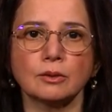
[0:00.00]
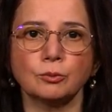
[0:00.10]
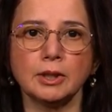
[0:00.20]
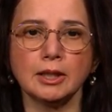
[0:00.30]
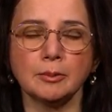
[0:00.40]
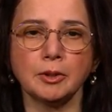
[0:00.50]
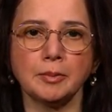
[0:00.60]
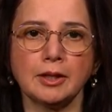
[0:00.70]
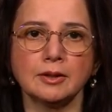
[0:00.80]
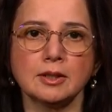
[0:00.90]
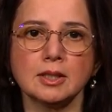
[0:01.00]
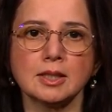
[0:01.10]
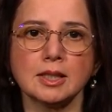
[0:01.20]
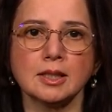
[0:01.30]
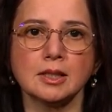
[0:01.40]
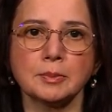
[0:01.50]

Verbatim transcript: read up about the disease,